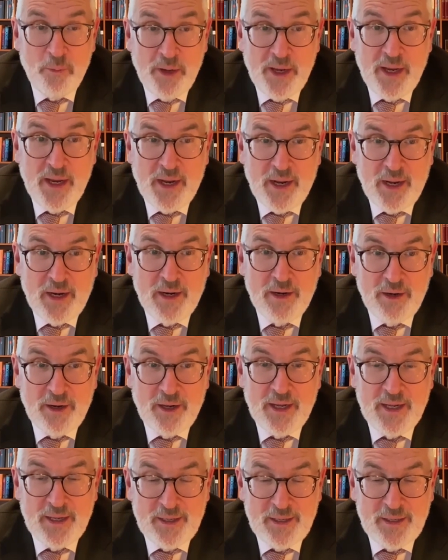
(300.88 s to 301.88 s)
we are
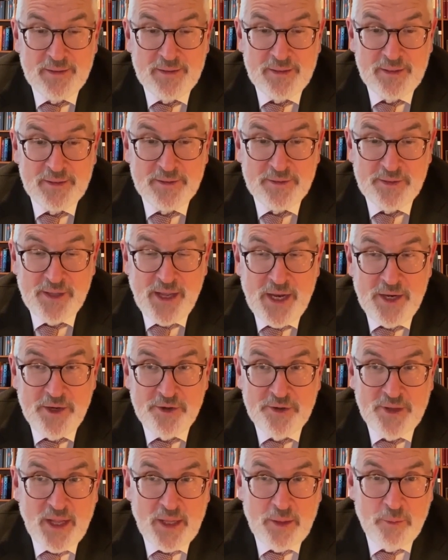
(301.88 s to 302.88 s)
at the
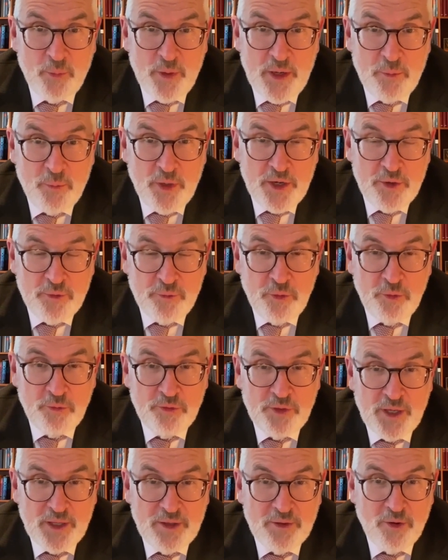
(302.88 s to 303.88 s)
stage that we
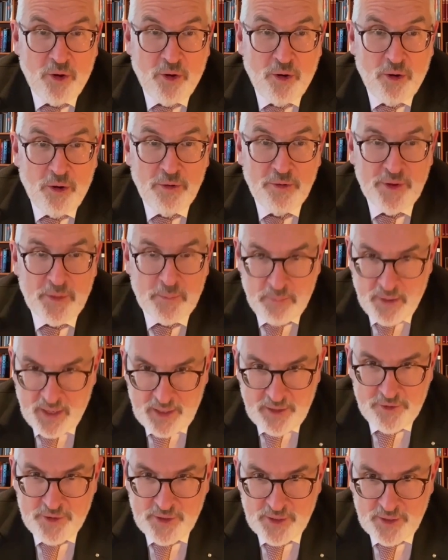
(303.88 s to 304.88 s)
recruited all the
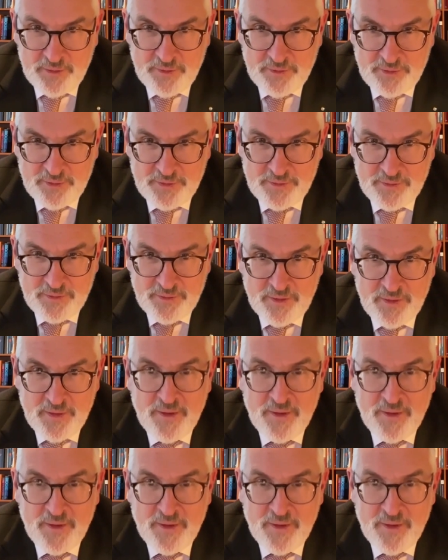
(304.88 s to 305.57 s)
patients